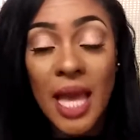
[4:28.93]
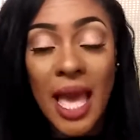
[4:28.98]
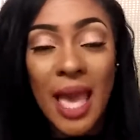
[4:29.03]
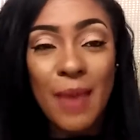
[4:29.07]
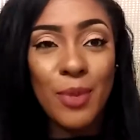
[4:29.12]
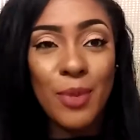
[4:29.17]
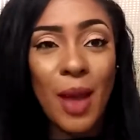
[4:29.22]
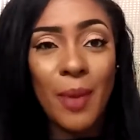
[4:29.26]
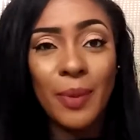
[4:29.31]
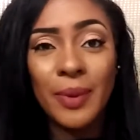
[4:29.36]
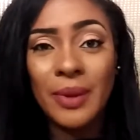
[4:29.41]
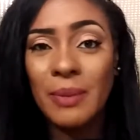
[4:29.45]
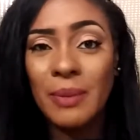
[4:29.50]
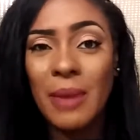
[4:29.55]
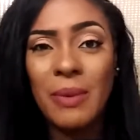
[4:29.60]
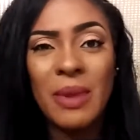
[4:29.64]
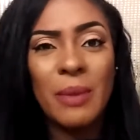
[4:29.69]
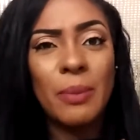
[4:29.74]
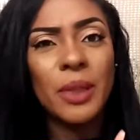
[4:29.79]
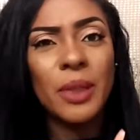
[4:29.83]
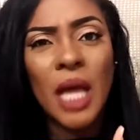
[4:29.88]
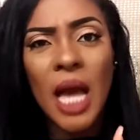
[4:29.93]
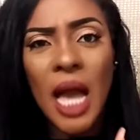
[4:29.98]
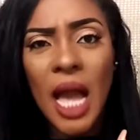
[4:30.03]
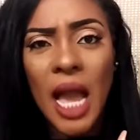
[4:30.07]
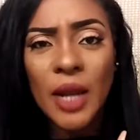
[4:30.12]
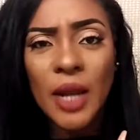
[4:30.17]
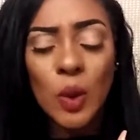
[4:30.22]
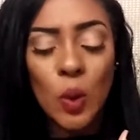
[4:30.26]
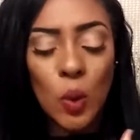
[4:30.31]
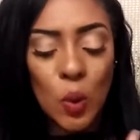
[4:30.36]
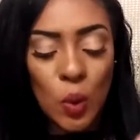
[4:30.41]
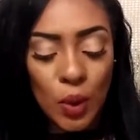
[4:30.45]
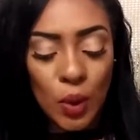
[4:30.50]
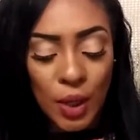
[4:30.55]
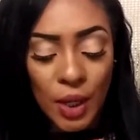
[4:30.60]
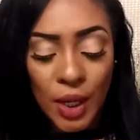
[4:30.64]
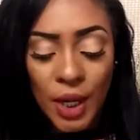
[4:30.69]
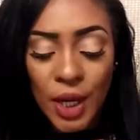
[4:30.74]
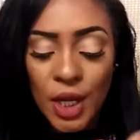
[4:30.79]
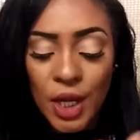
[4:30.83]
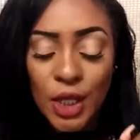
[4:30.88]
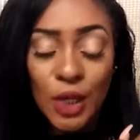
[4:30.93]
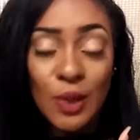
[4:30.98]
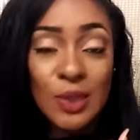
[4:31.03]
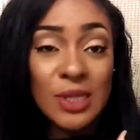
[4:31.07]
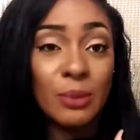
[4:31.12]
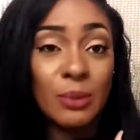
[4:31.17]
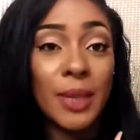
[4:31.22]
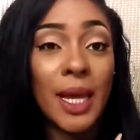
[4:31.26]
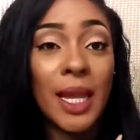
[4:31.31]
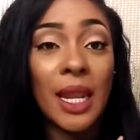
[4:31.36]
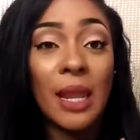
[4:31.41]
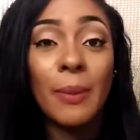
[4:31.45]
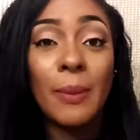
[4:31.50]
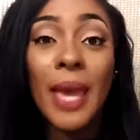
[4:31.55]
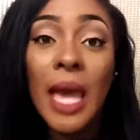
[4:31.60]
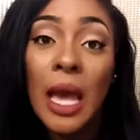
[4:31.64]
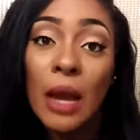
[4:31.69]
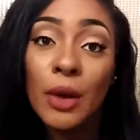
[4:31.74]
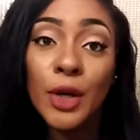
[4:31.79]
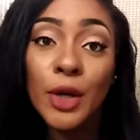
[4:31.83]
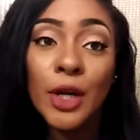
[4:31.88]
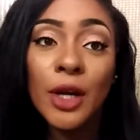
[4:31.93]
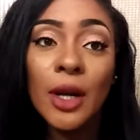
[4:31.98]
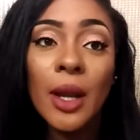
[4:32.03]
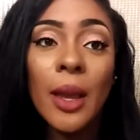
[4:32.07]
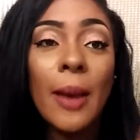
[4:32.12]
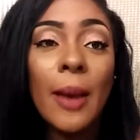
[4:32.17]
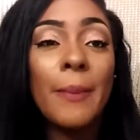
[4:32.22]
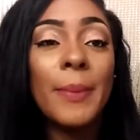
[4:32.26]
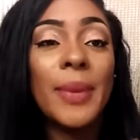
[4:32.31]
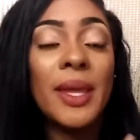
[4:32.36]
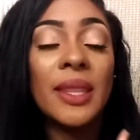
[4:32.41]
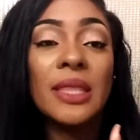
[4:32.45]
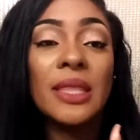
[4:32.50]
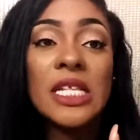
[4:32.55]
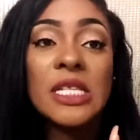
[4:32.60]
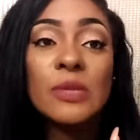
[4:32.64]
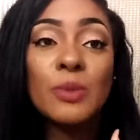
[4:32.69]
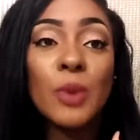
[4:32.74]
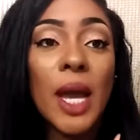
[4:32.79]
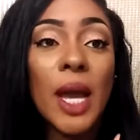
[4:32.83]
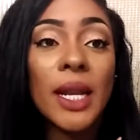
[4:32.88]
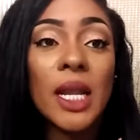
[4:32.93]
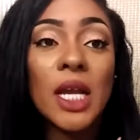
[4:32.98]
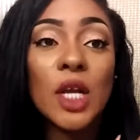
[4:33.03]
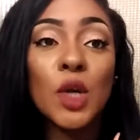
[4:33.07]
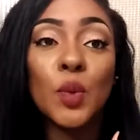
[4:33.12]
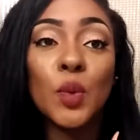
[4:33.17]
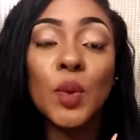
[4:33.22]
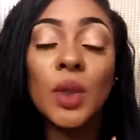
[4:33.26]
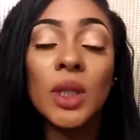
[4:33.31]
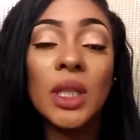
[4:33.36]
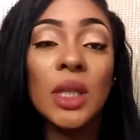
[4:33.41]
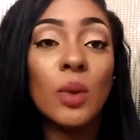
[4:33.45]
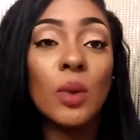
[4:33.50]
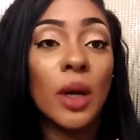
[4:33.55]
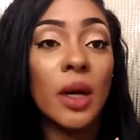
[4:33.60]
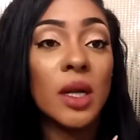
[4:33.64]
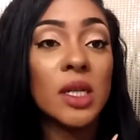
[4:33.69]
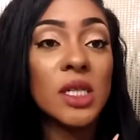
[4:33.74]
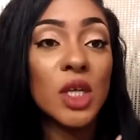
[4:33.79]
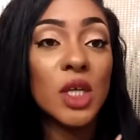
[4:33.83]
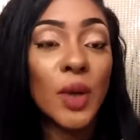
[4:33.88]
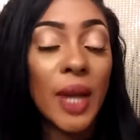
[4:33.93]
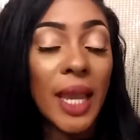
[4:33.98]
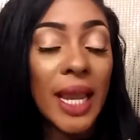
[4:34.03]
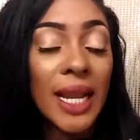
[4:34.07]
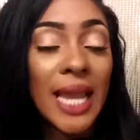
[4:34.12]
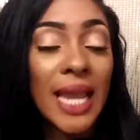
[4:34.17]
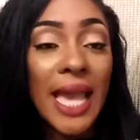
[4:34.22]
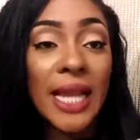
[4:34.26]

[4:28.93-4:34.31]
I probably maybe blot or use a blotting powder, but this product really works great.